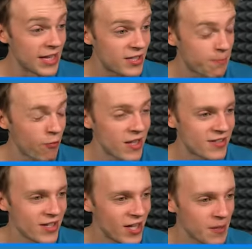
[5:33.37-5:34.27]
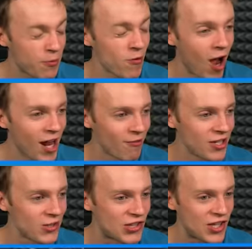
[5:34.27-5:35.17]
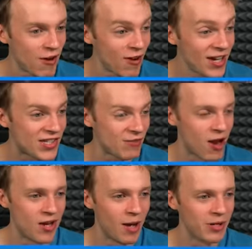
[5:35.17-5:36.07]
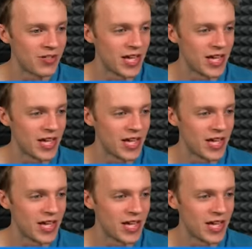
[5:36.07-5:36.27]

oh, that's a, there's another piranha. Are you serious? Right, no, I'm not